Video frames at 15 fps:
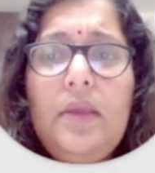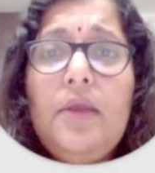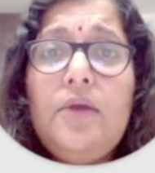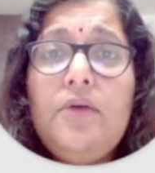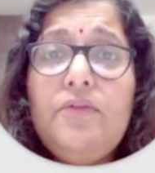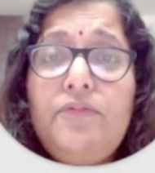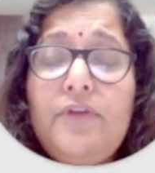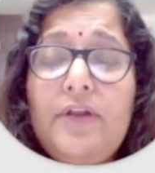
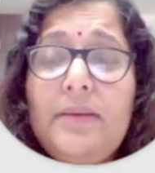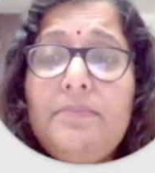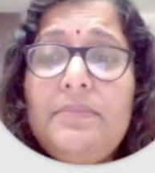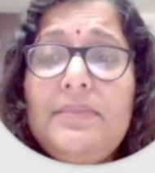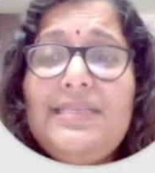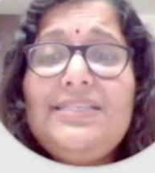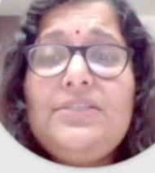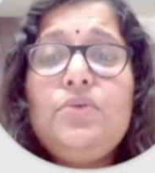From
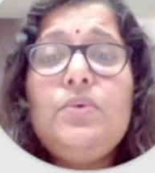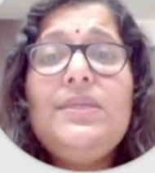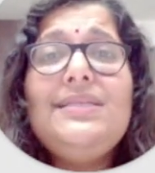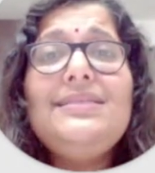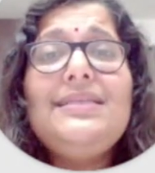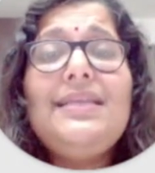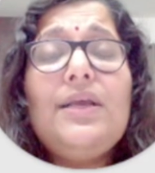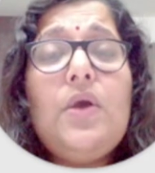the
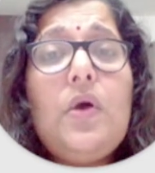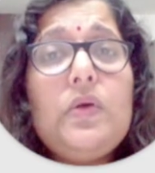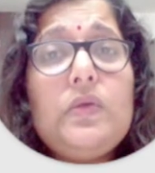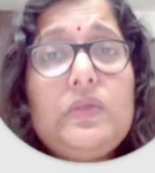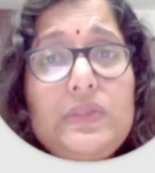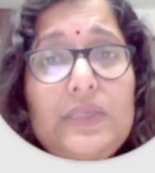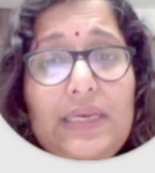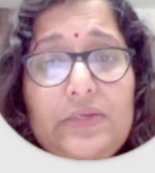Students
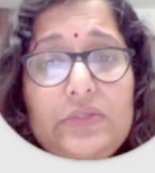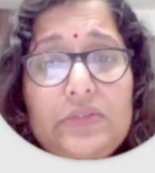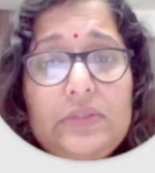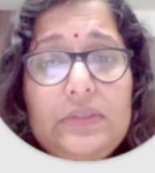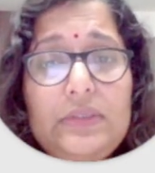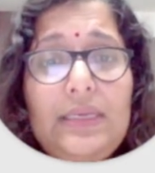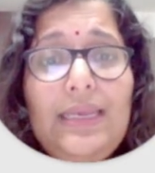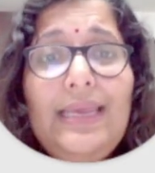Records
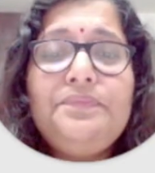section,